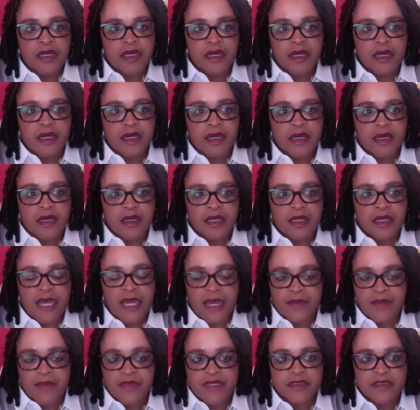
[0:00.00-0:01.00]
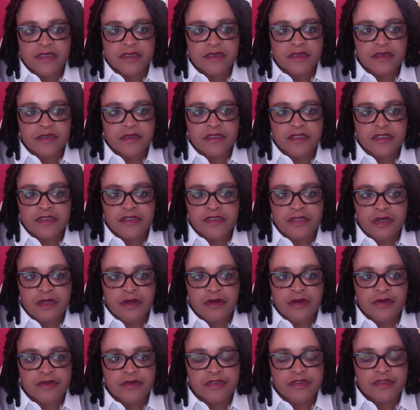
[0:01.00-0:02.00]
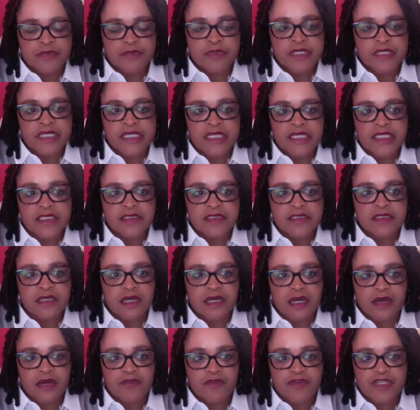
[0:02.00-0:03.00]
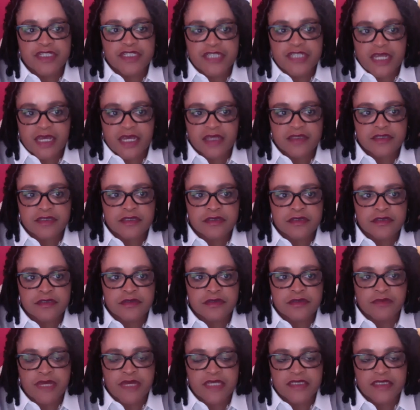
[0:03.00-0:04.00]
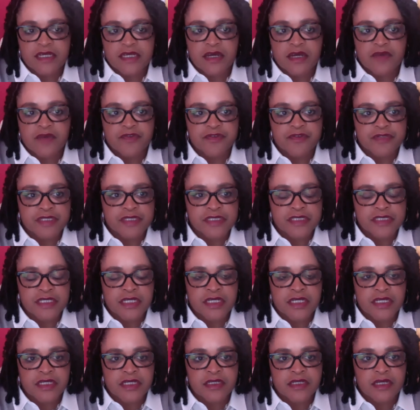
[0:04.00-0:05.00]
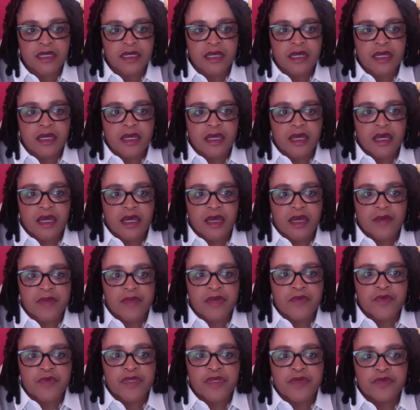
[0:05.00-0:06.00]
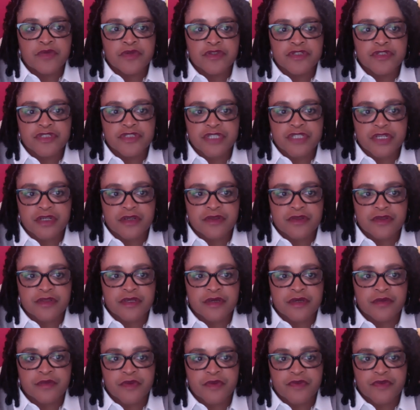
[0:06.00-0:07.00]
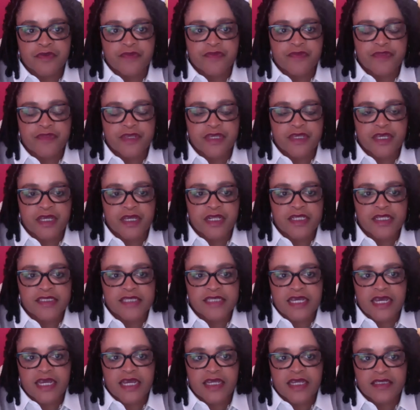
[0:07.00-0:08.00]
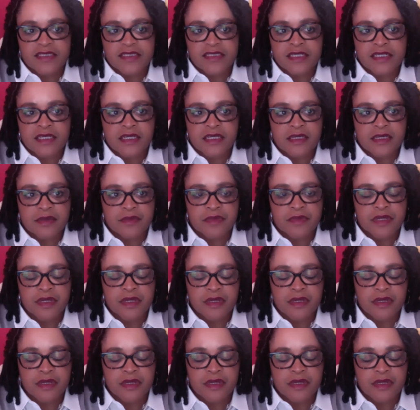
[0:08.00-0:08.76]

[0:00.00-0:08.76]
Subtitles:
comments, concerns, please reach out to myself, Christine, and we will share them with the LSI team,